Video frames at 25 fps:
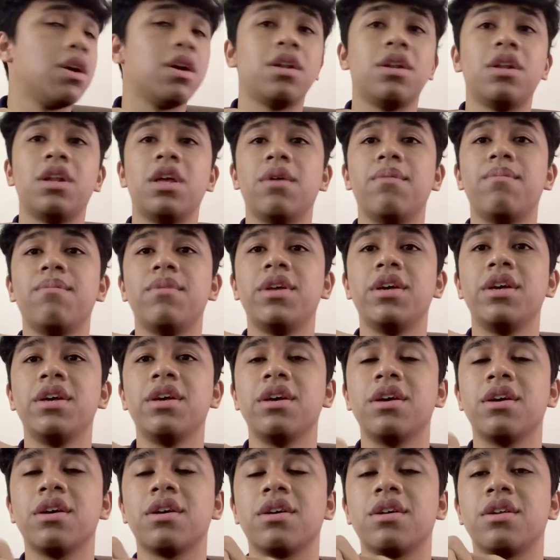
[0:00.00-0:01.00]

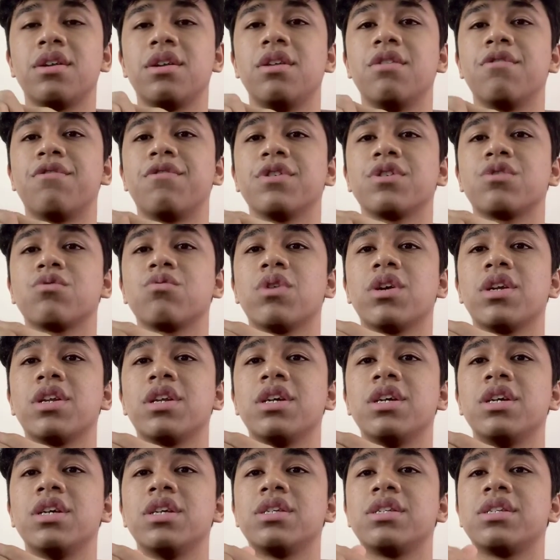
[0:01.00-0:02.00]
Namely, the first one
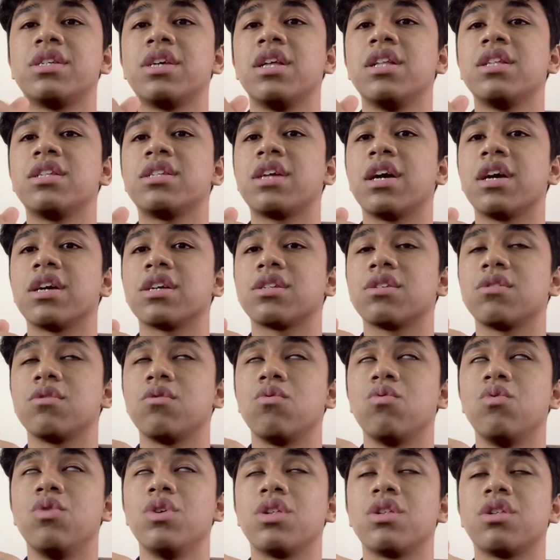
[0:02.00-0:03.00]
is sales tax,
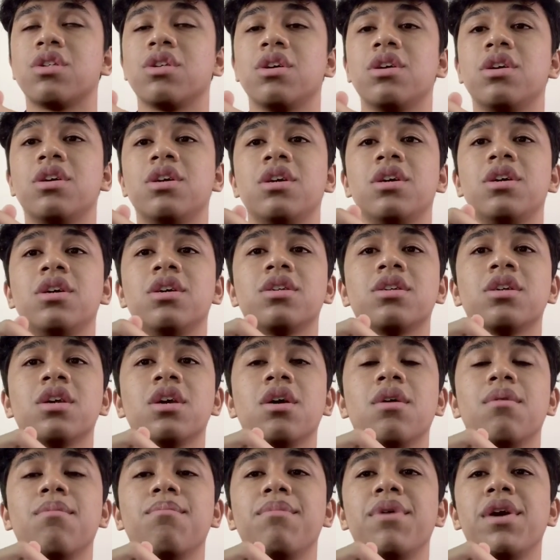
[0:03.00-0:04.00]
which is
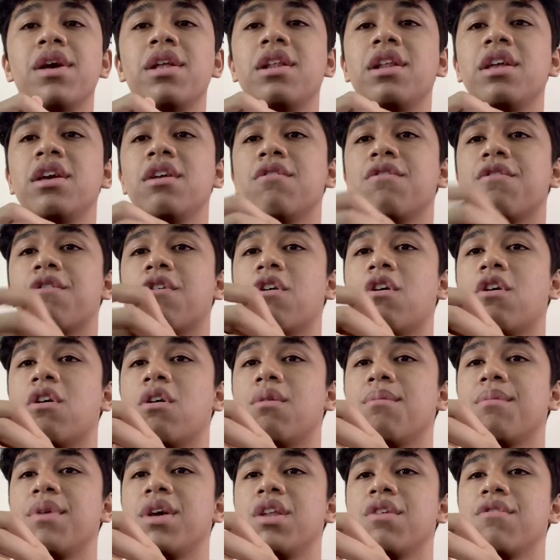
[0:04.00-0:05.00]
mainly
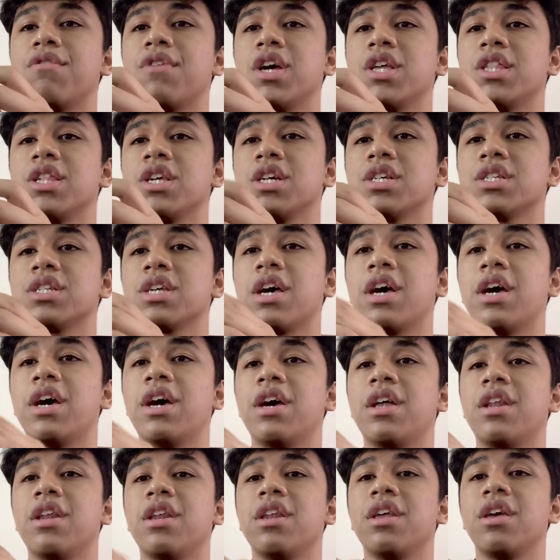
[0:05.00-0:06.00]
for manufacturers
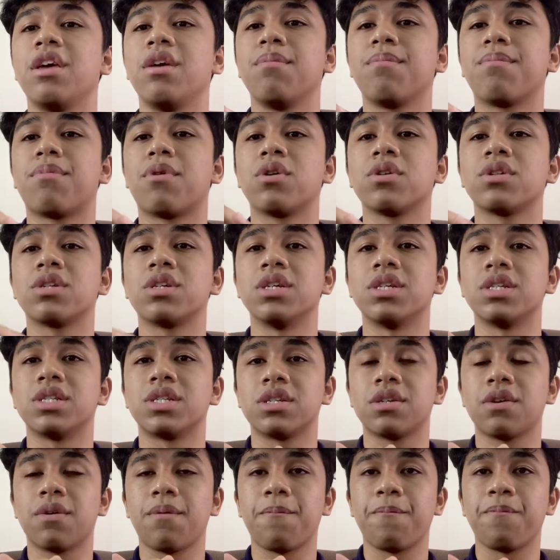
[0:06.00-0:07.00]
and
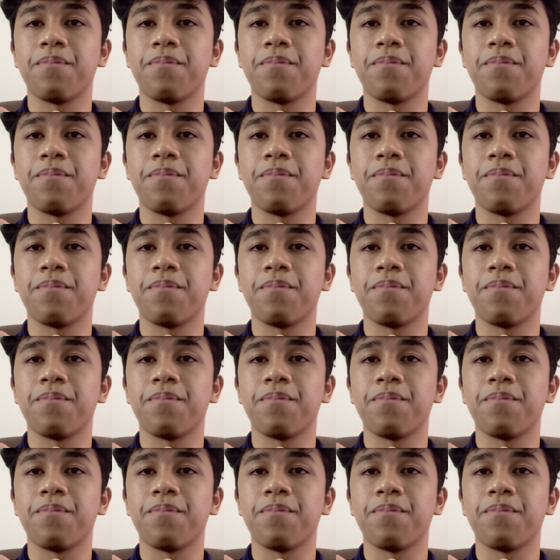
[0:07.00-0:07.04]
importers.